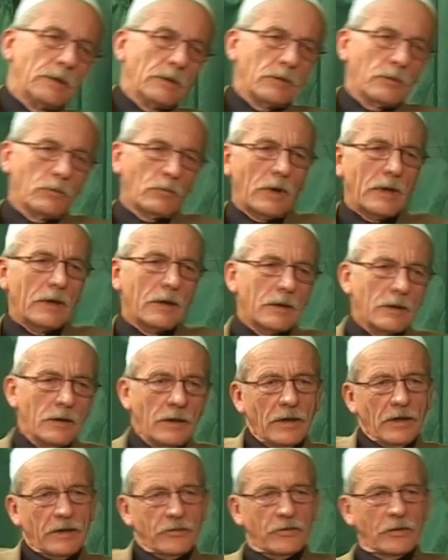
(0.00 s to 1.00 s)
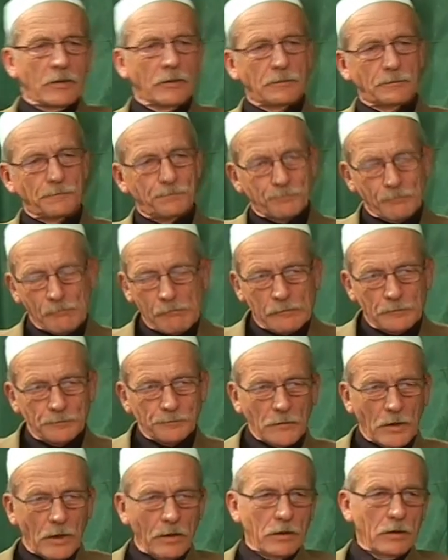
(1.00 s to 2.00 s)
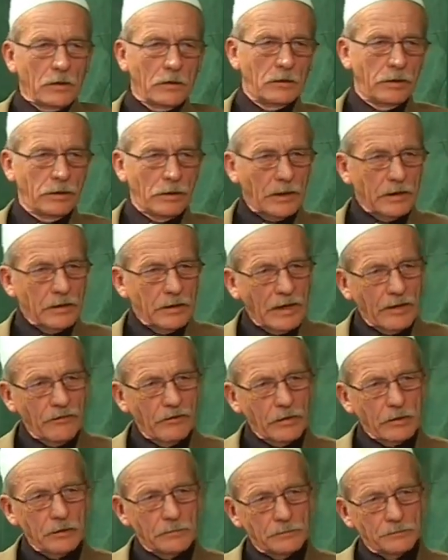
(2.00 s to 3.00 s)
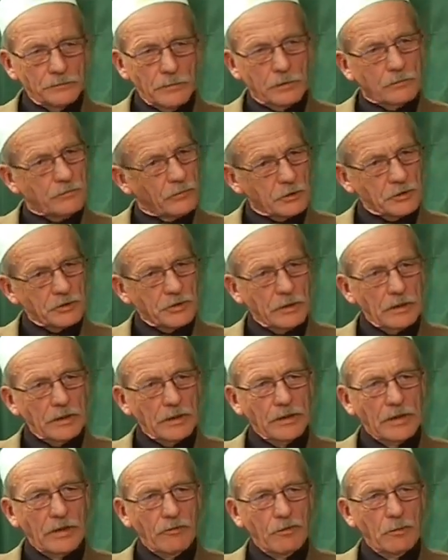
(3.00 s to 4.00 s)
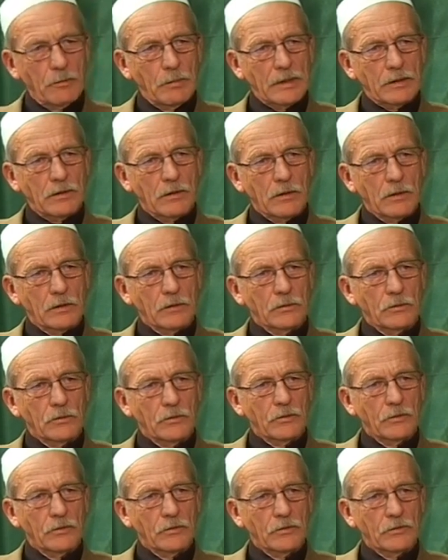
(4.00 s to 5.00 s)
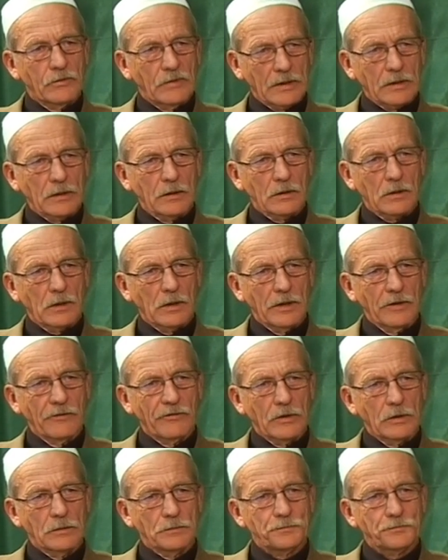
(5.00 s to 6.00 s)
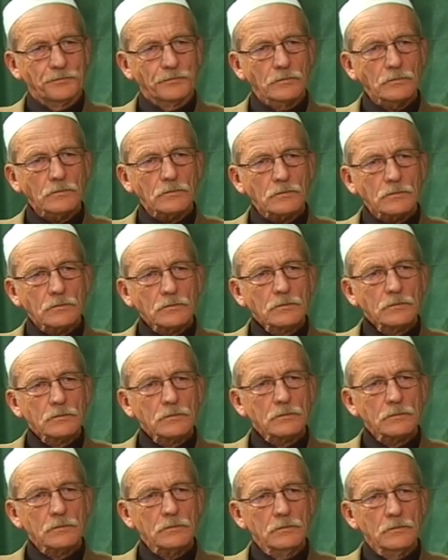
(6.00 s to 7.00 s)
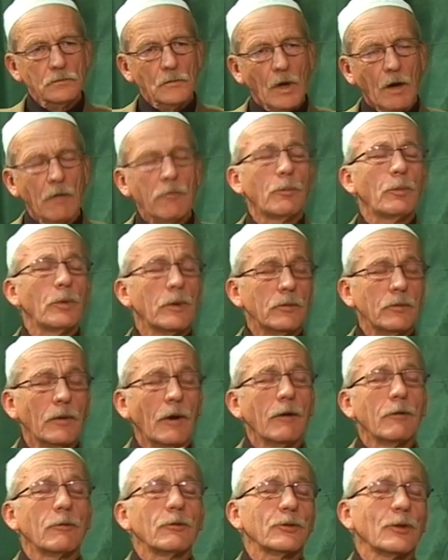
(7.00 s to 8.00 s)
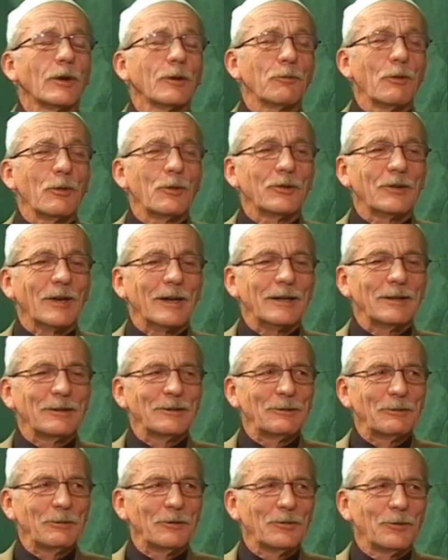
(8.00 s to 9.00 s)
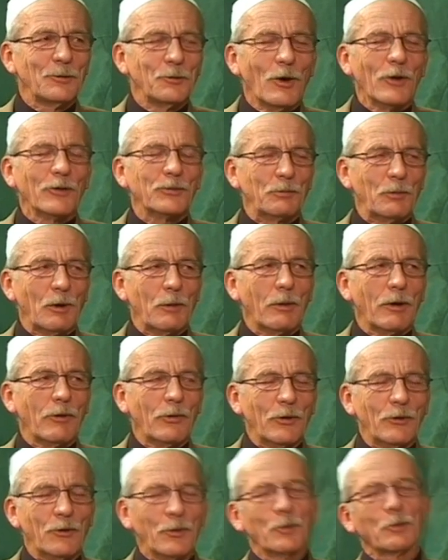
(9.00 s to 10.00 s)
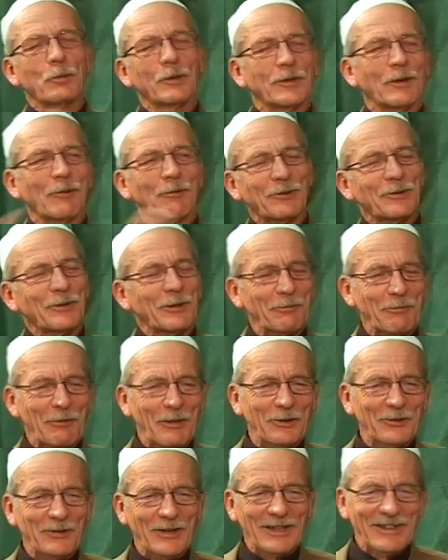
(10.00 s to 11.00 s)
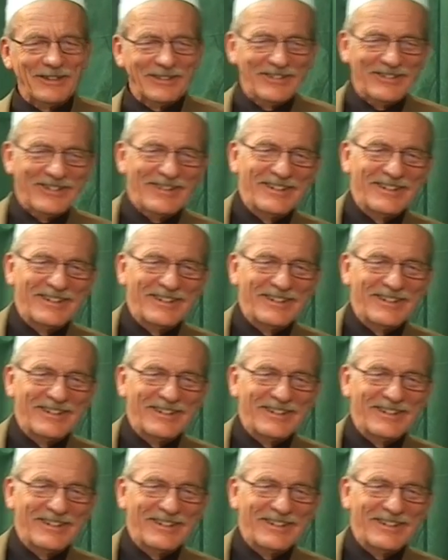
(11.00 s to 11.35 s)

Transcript: Well, I unfortunately never met the second Khalifa. I will start with the second. You asked me about the third, but I will start with the second.